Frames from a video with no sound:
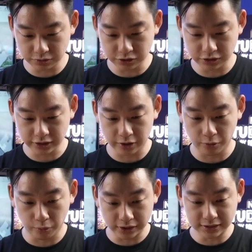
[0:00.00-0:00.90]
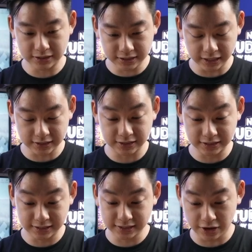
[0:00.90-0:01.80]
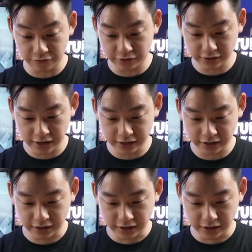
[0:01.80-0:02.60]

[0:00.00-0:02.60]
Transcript: which is at 1679